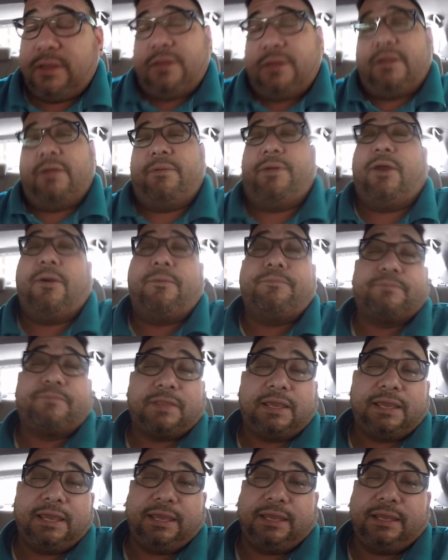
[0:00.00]
There we go.
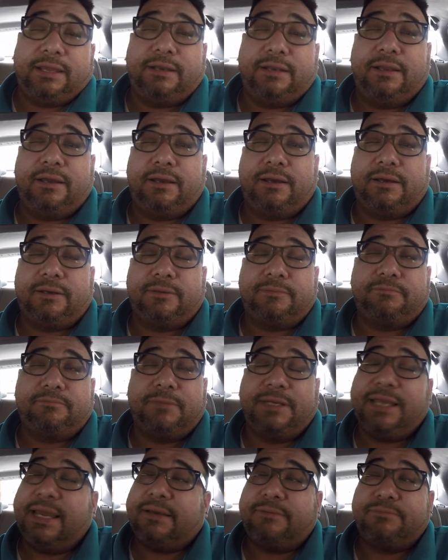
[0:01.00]
And
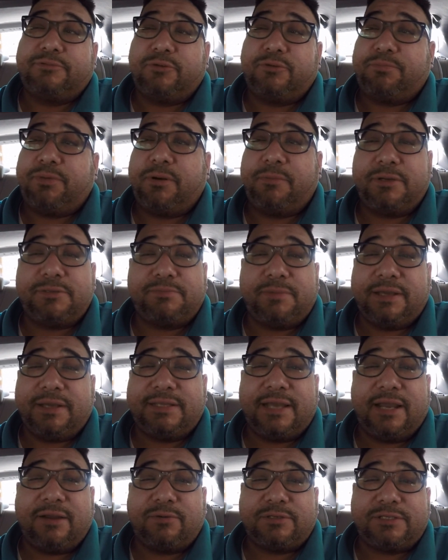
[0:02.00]
but yeah, so pretty much my
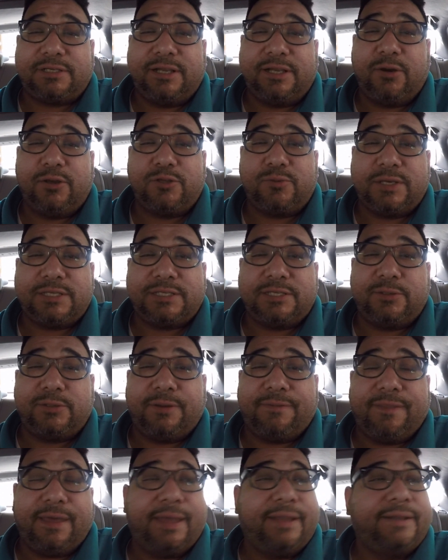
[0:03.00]
entire Sunday was wasted
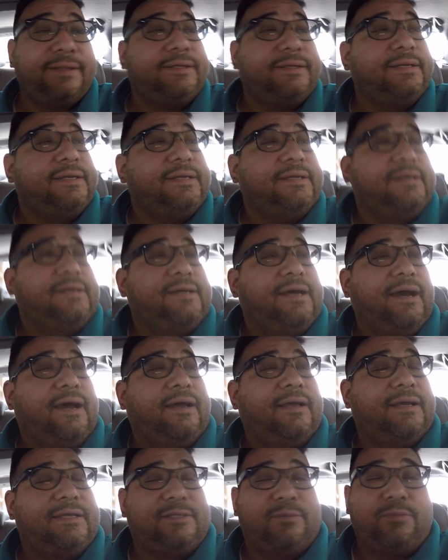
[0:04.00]
doing that.
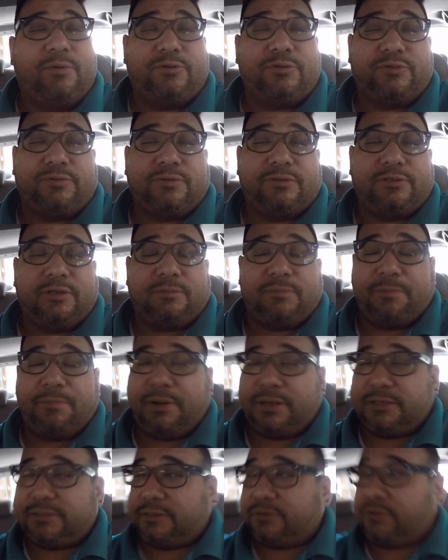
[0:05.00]
Except we took my
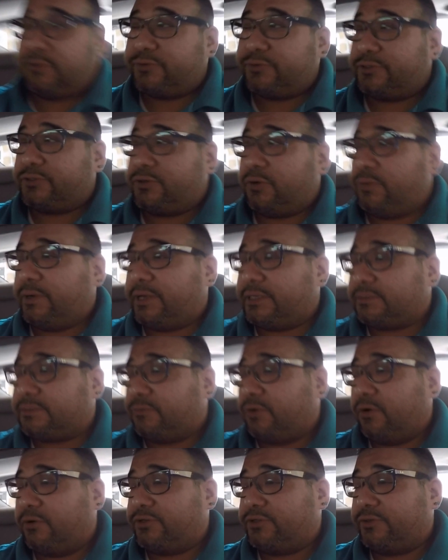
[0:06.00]
parents to the grocery store. We got some
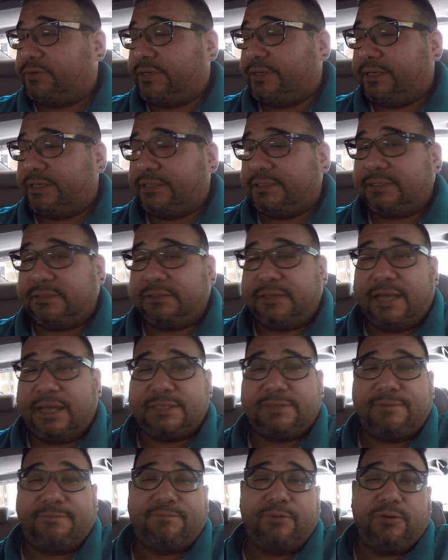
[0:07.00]
groceries, had
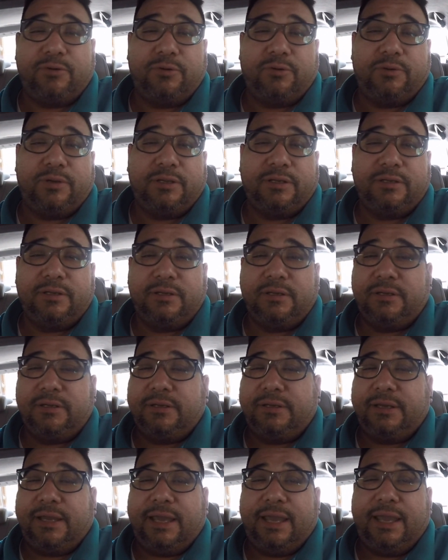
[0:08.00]
some food,
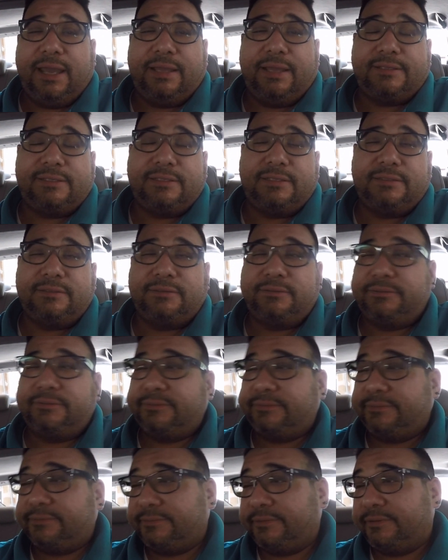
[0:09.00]
I ate.
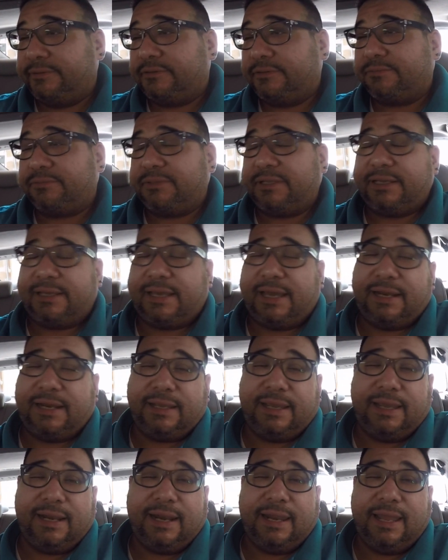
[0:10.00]
Really
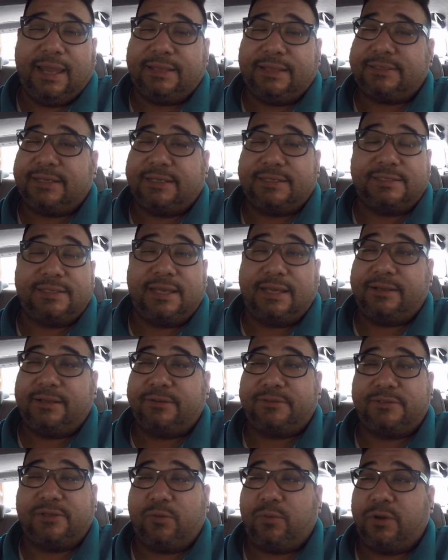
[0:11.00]
kind of late, so I decided I
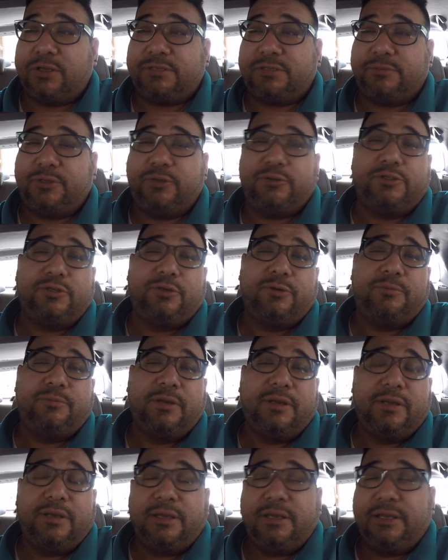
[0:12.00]
was going to watch some YouTube.
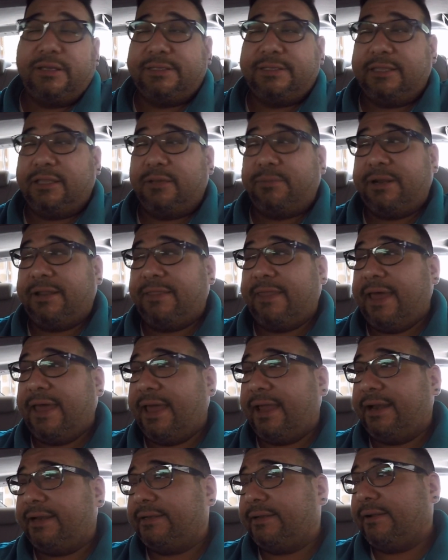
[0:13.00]
Did a little bit of
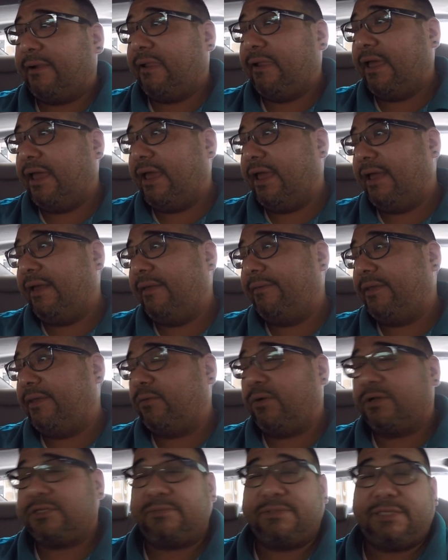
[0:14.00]
that, and then
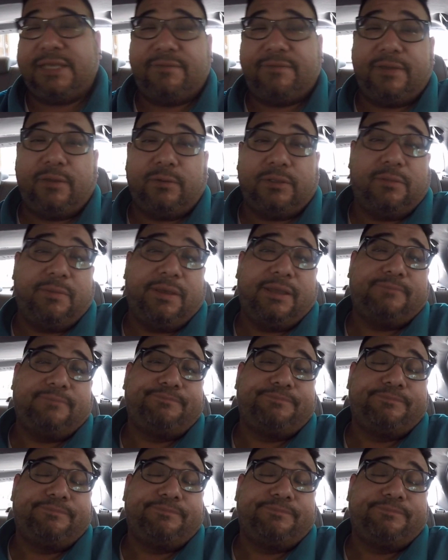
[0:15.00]
watch some TV, went to bed.